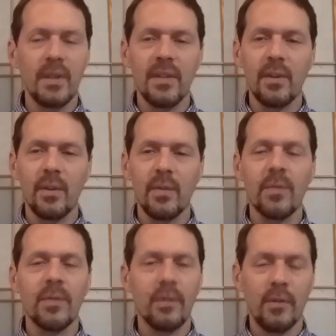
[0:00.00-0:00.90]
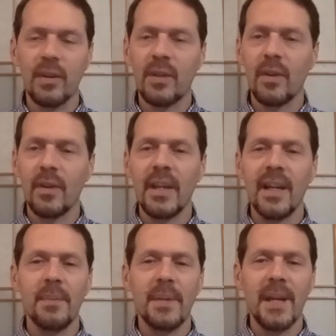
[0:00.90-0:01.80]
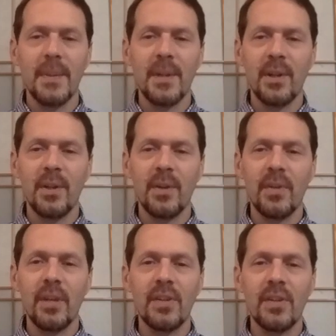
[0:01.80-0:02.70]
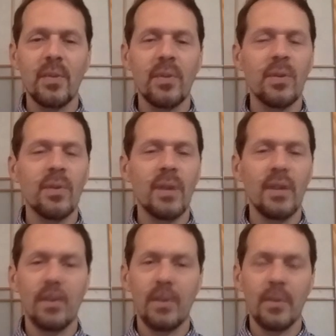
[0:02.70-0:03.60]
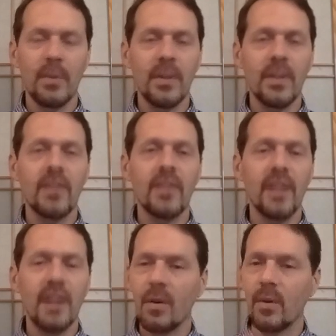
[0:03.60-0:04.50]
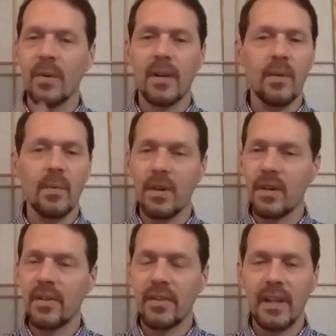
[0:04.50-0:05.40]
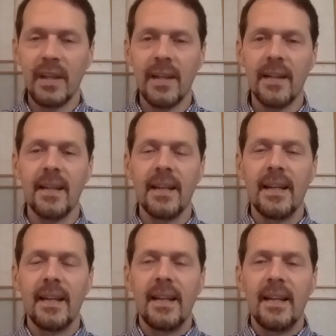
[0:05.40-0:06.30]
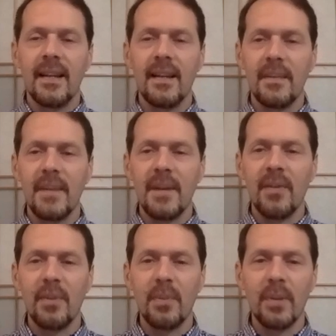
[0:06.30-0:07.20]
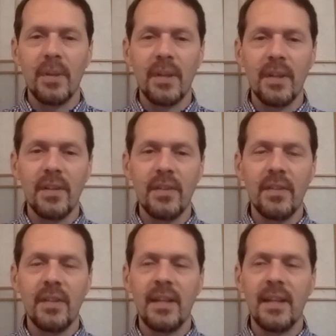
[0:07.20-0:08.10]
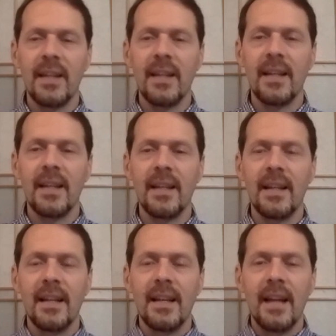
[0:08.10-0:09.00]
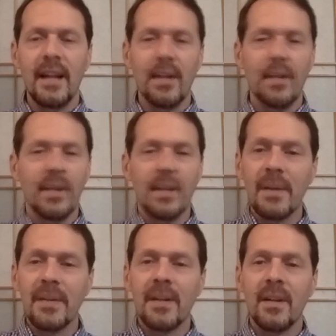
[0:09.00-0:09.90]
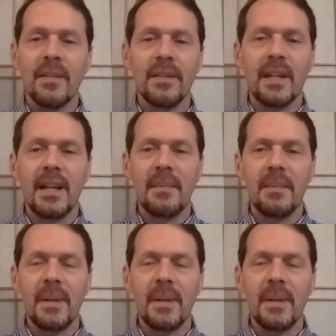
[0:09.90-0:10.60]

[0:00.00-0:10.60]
So first of all, yeah, I'd be happy to do a session with you, right? So everyone can see how quick it works and how simple it is. And then I do think about that all the time.